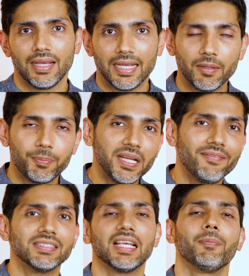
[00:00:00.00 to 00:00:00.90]
In the
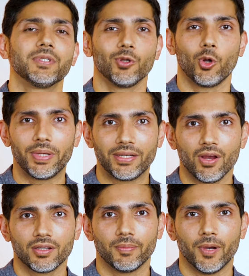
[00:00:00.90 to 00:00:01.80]
previous episode, we
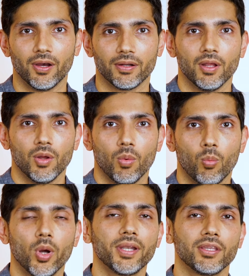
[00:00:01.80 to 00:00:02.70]
talked about
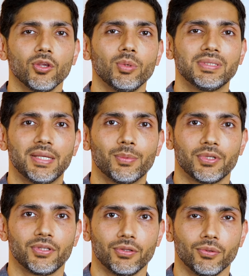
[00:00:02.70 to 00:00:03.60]
what U is equal
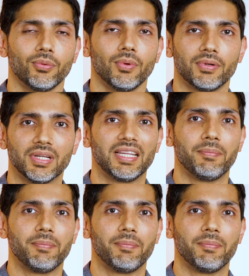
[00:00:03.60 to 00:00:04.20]
to you really